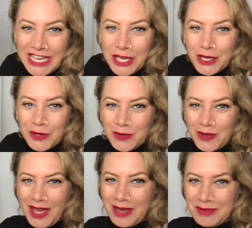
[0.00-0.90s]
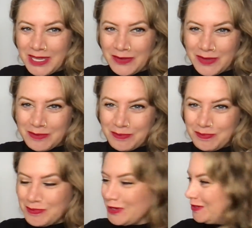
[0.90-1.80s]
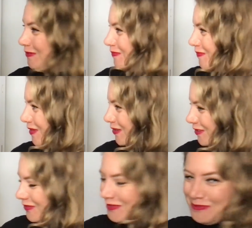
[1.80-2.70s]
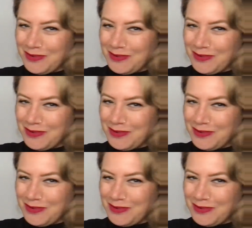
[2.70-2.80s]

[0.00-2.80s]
I will see you next Monday, or keep watching. Bye.